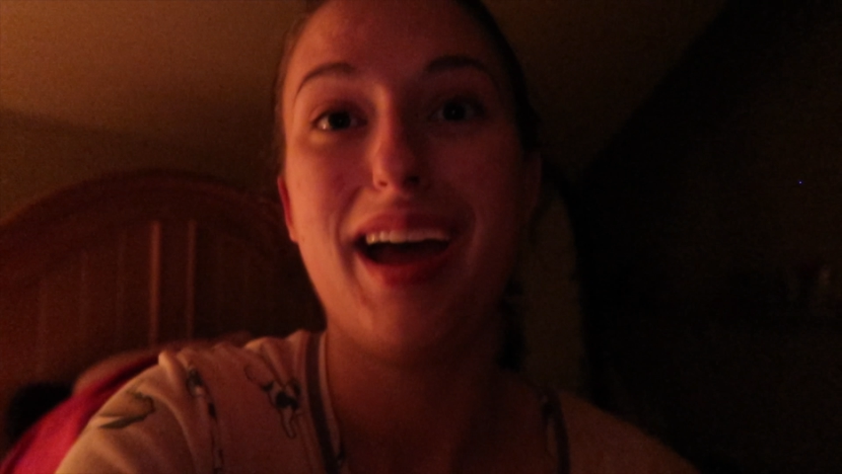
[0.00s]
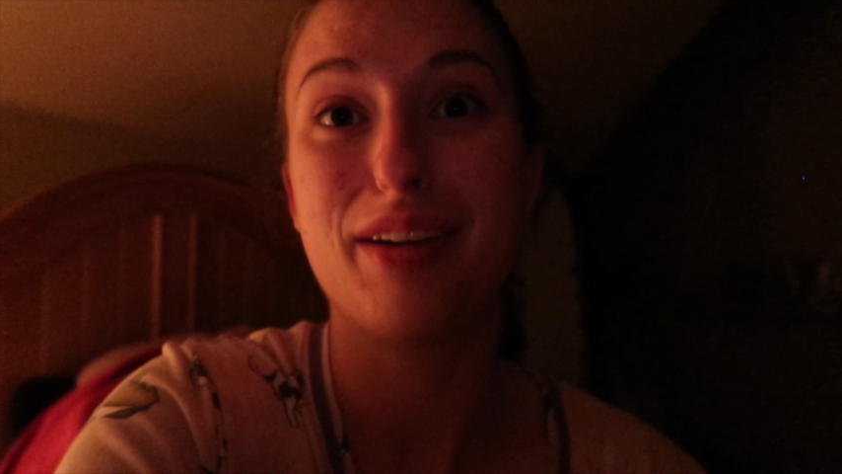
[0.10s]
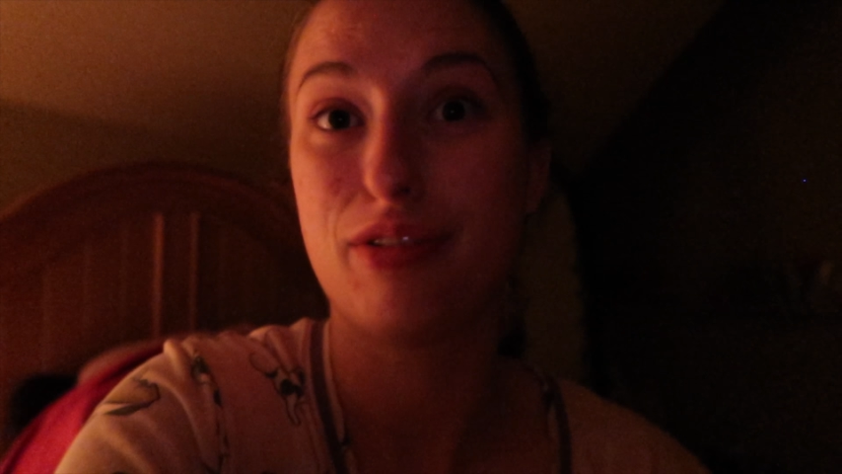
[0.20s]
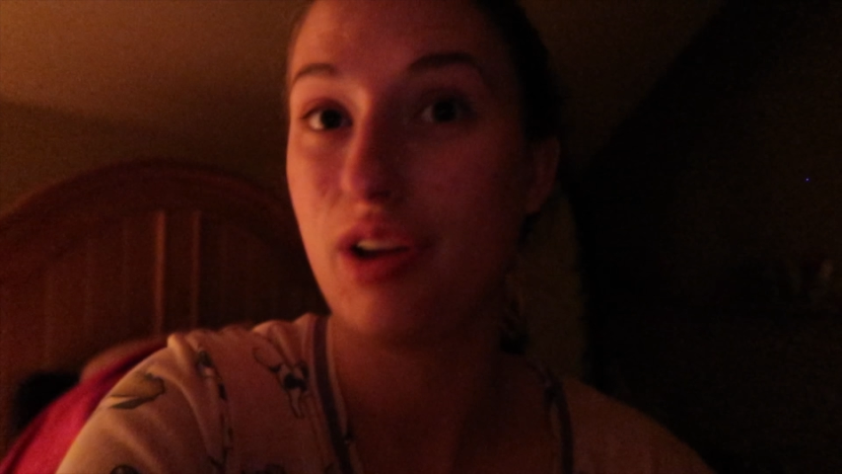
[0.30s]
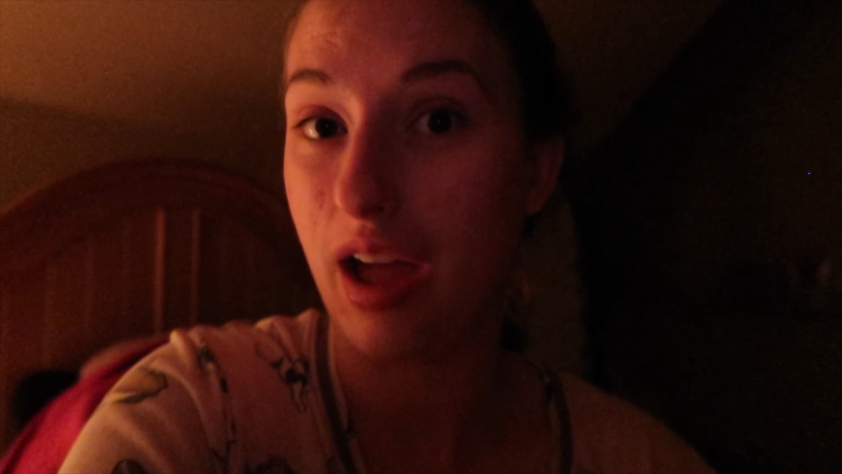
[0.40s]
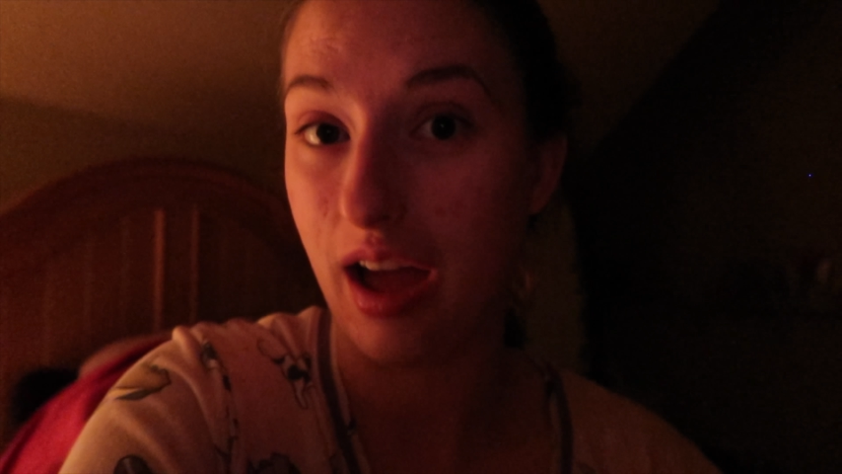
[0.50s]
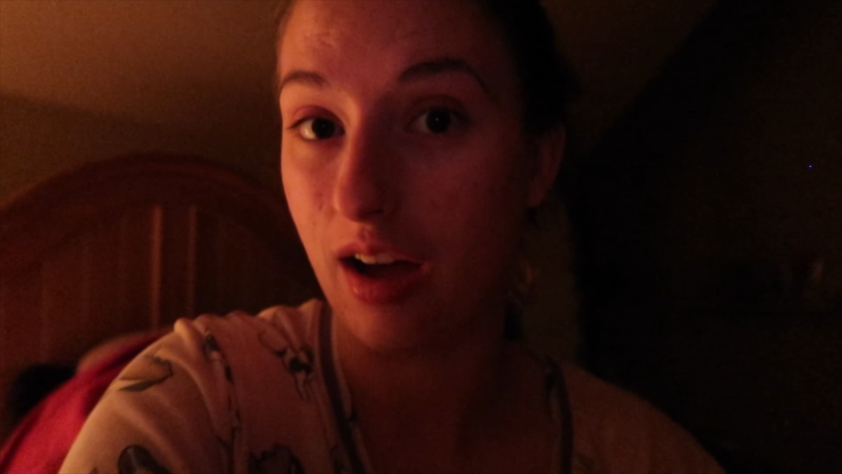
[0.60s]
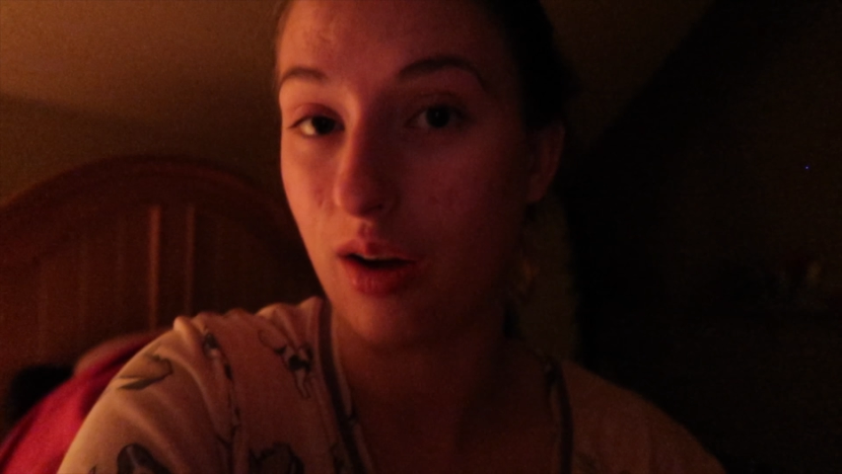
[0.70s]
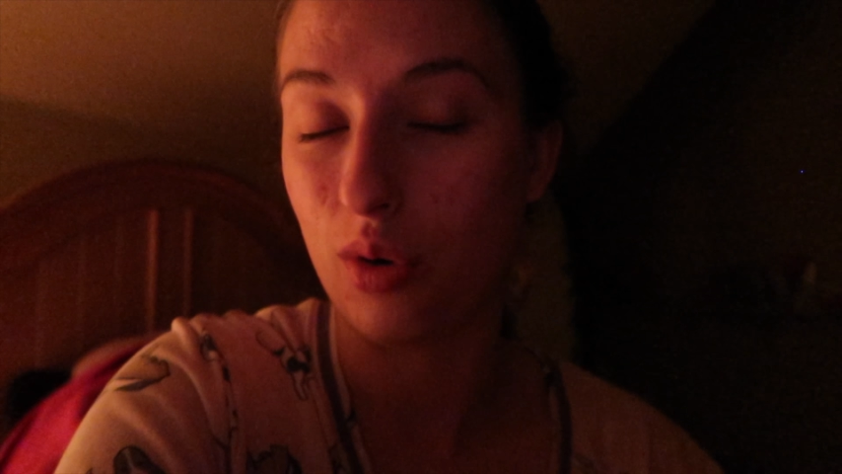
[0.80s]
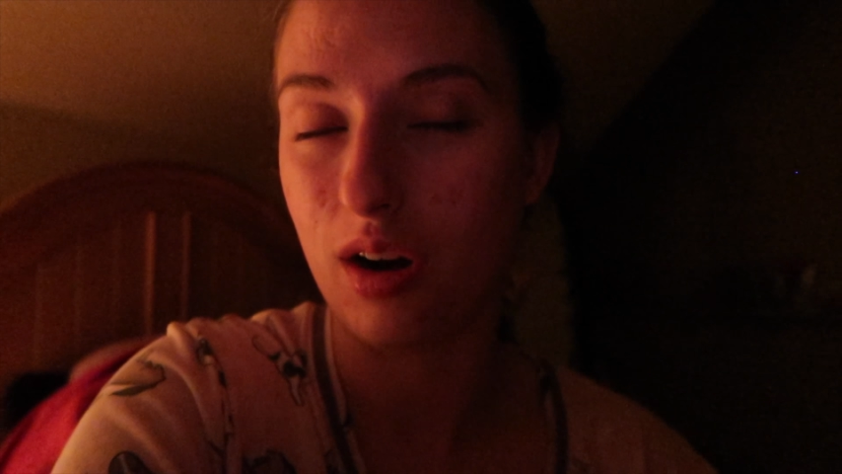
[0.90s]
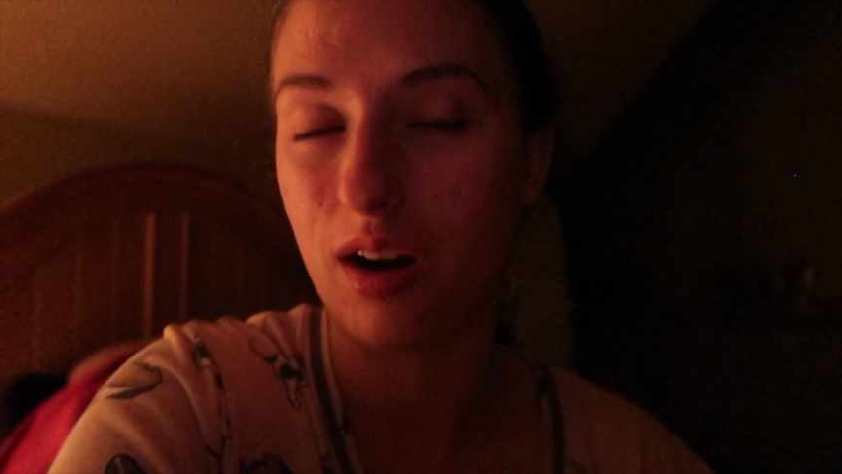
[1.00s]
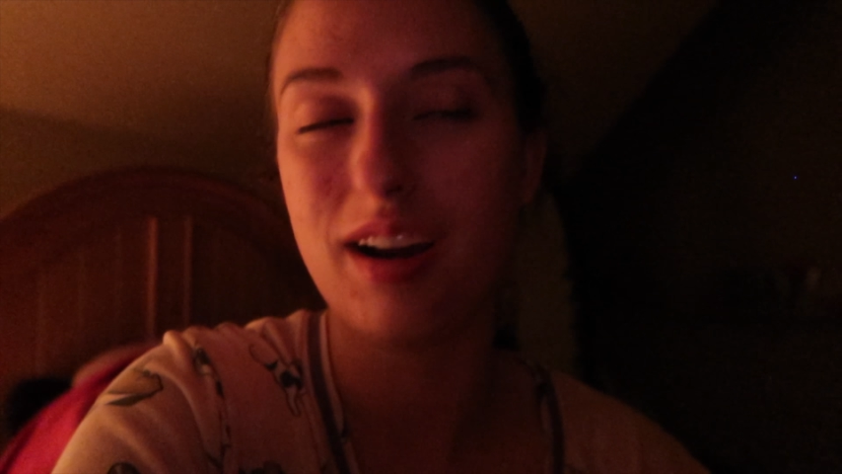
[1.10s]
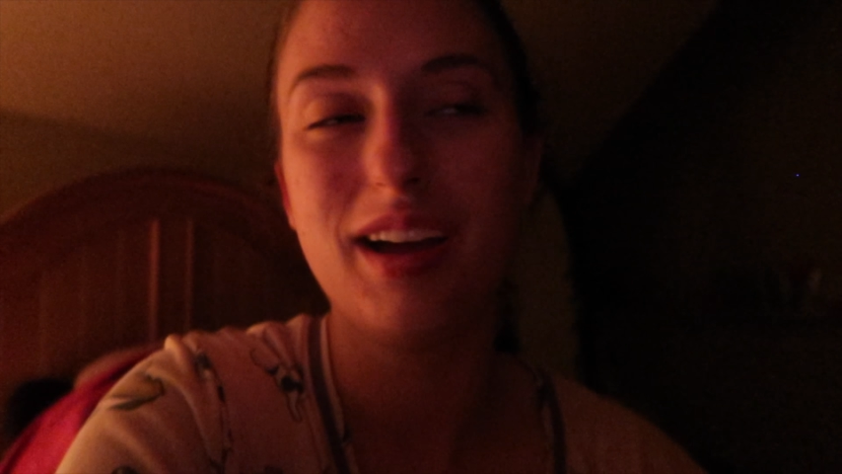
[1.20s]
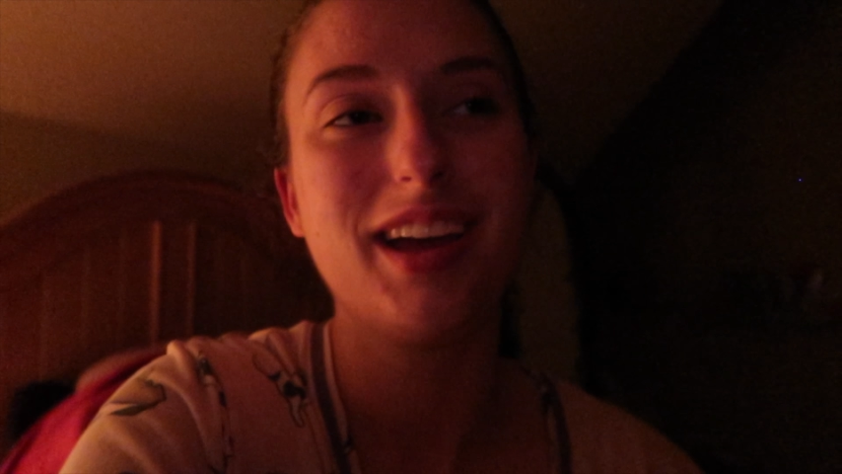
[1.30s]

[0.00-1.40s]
every hour,